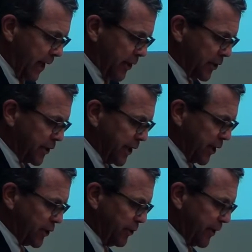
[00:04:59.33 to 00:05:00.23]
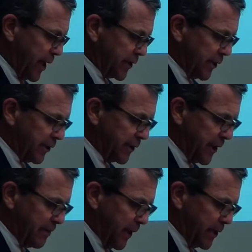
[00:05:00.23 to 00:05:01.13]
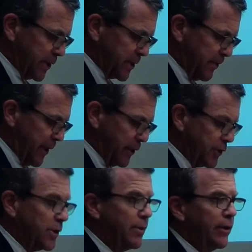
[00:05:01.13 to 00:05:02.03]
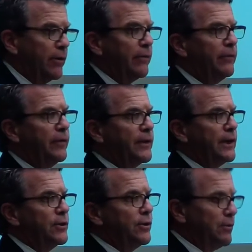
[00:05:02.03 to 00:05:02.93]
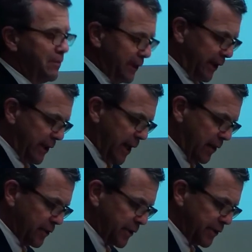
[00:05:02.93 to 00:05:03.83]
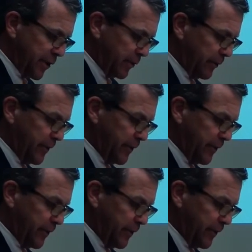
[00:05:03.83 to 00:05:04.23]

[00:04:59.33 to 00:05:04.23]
As you can see, our 2013 budget spends $252 million in total.